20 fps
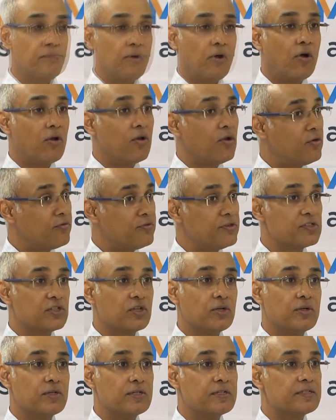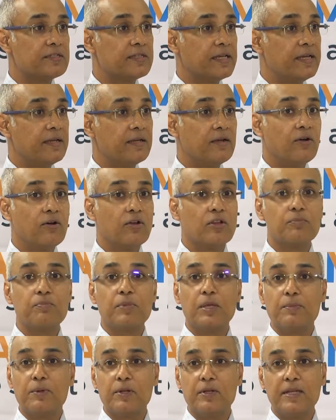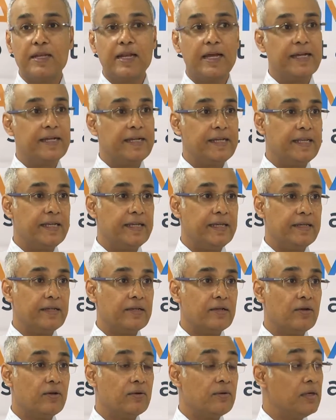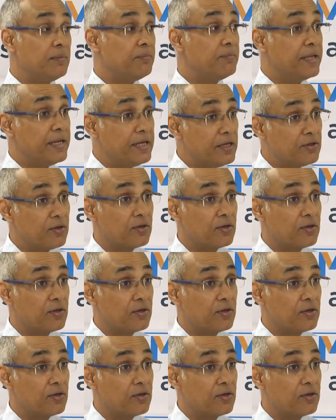All office goers, all people in I T, many